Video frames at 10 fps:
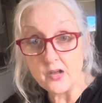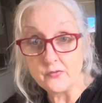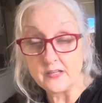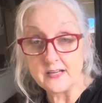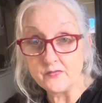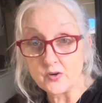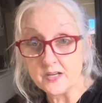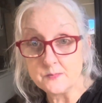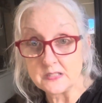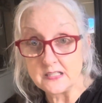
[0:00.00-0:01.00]
the devil
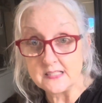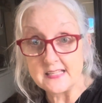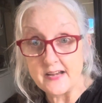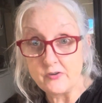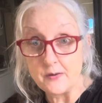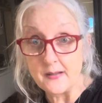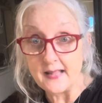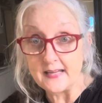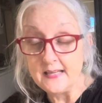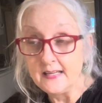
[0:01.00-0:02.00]
comes against
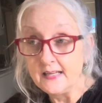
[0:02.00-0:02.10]
everybody.